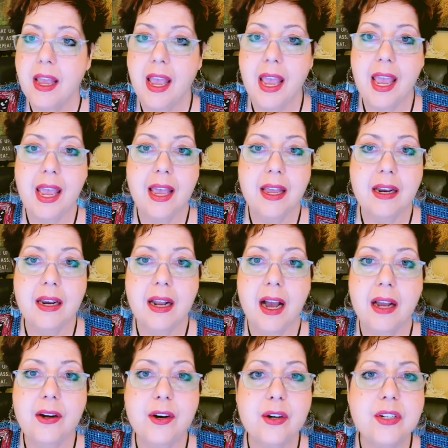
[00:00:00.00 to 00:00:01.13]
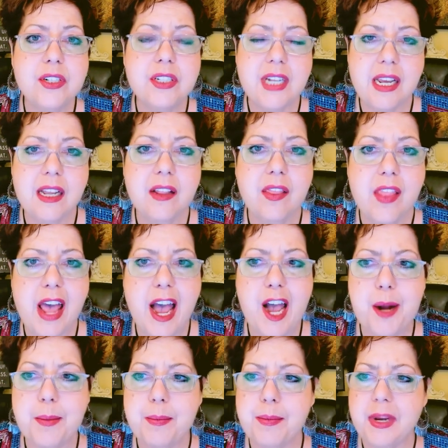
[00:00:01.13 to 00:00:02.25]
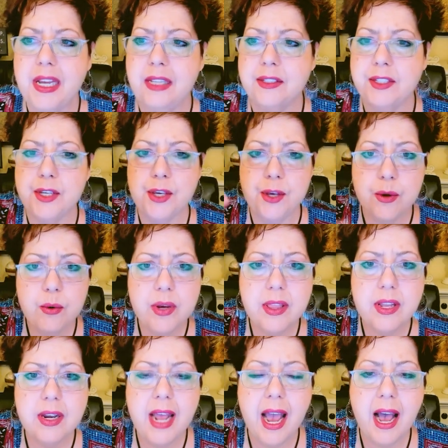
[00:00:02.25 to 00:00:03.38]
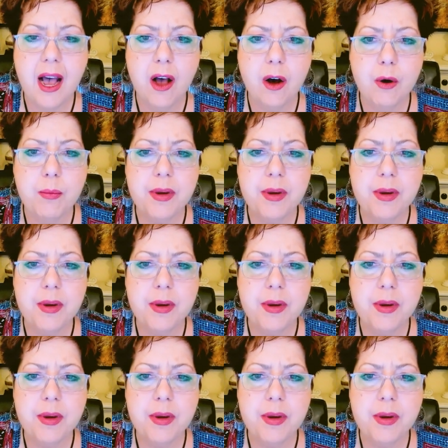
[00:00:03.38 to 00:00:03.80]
and understand that it's you in the now,